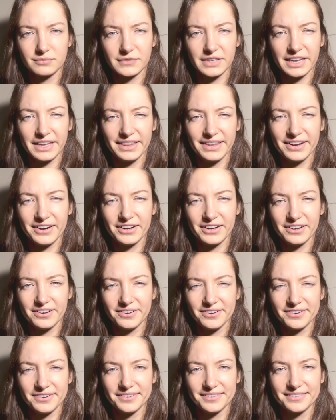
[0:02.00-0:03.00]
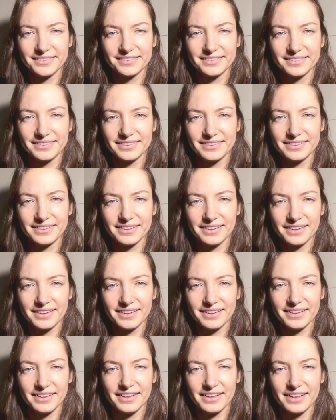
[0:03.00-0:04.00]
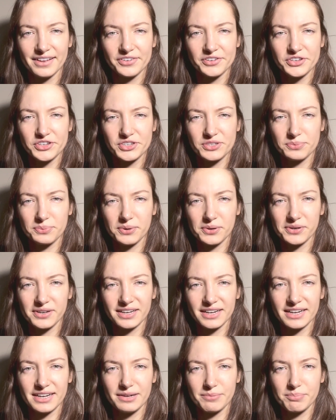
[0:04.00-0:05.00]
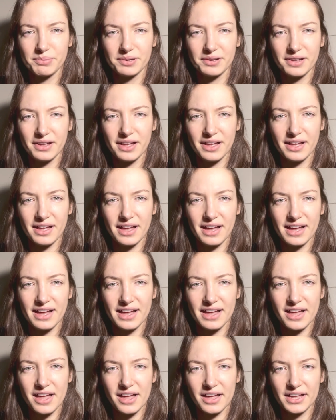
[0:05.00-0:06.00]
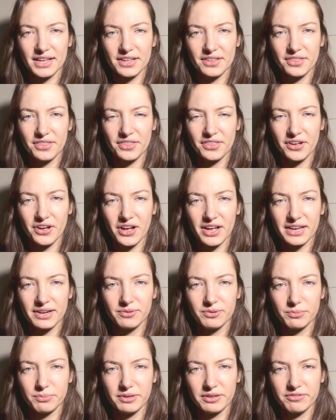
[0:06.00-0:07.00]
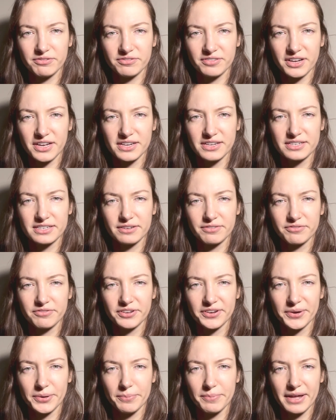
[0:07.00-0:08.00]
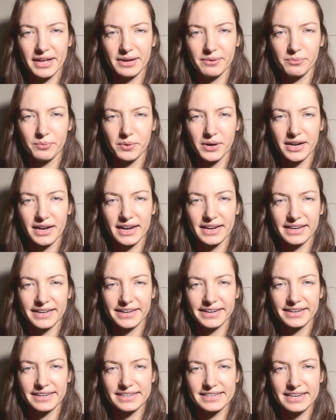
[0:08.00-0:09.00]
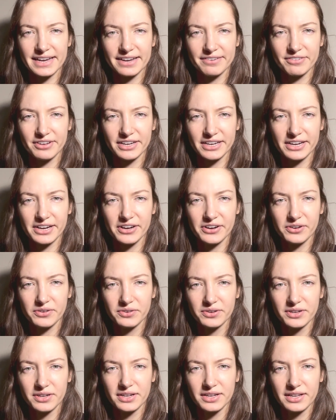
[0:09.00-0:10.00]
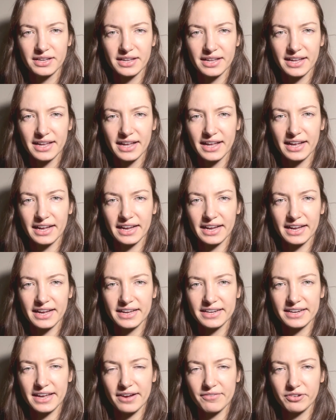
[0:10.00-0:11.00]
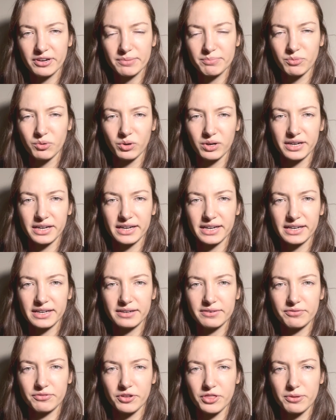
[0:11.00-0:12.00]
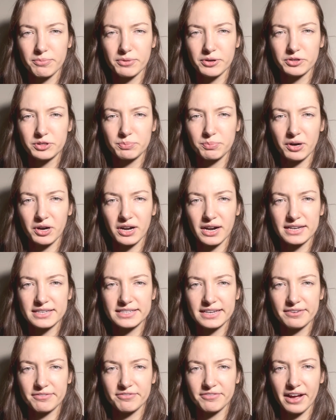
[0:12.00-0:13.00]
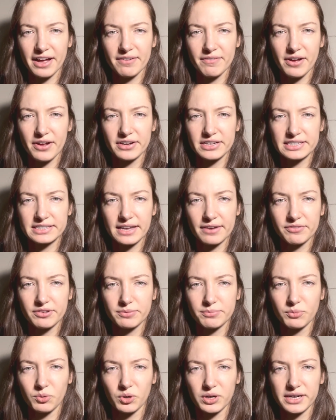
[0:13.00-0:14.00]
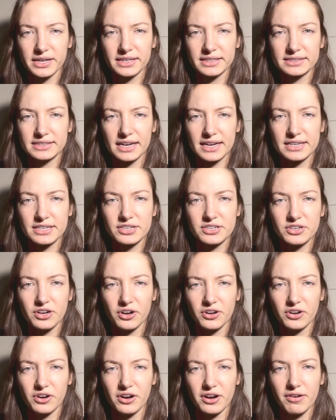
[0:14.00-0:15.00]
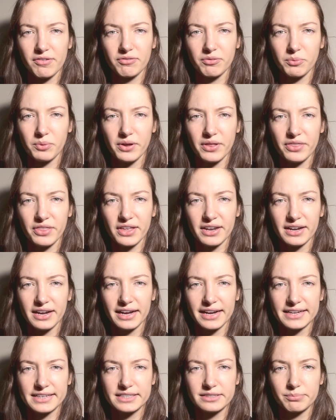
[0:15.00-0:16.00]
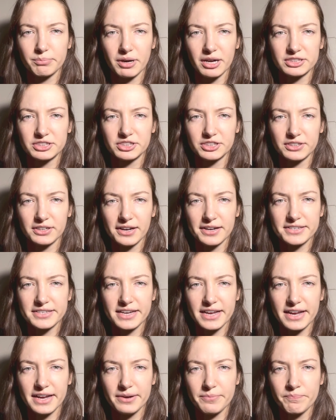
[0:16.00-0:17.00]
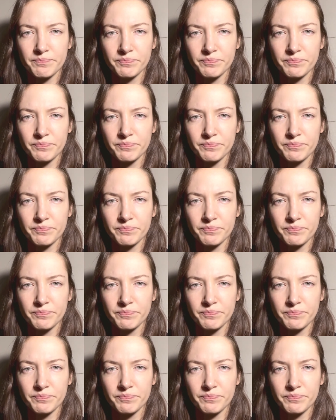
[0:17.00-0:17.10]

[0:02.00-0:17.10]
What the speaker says: Hey there, y'all. I just woke up. I thought it would be fun to film a what I eat in a day video. And every morning, for the most part, I'd say 5 out of 7 mornings, I start off with an iced matcha latte.